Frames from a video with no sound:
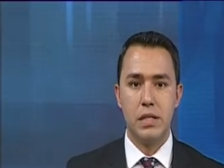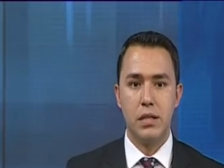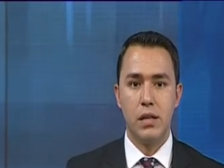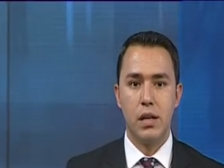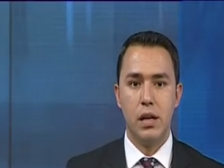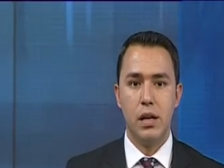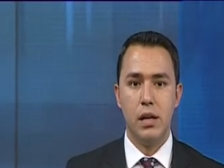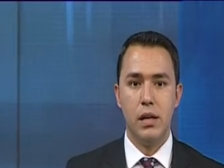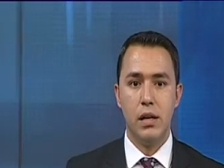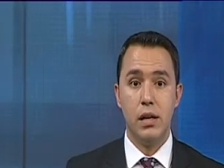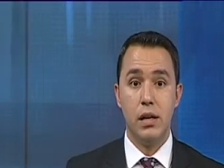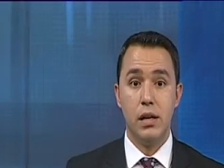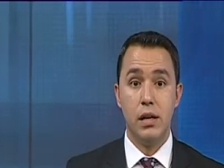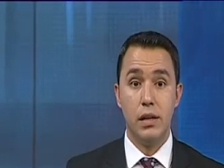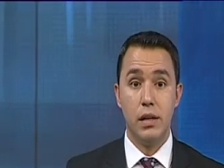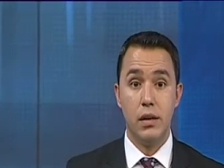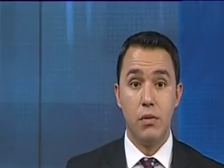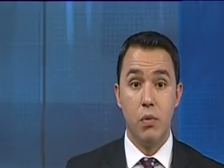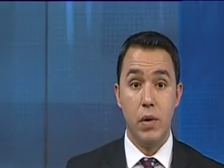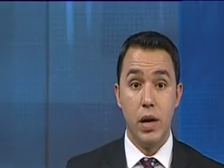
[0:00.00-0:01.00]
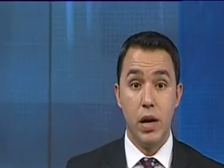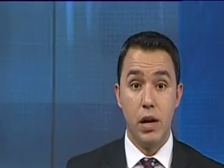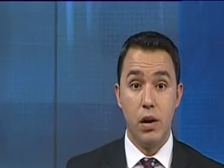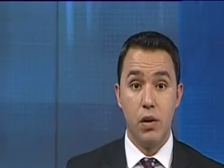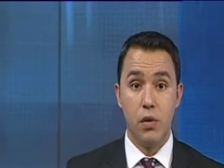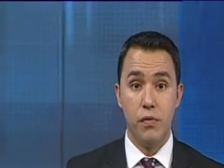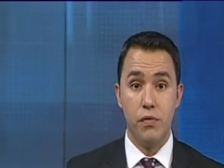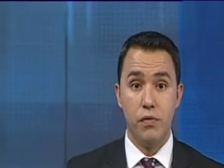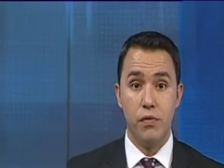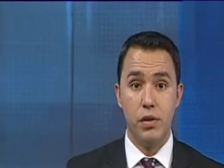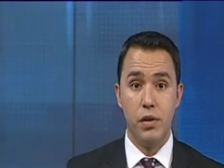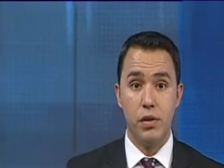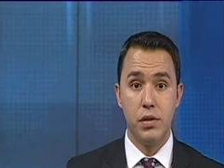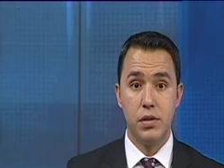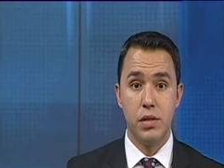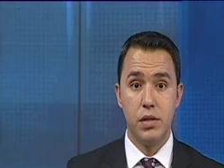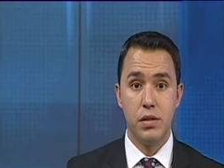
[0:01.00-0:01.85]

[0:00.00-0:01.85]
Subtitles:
scale in the wake of its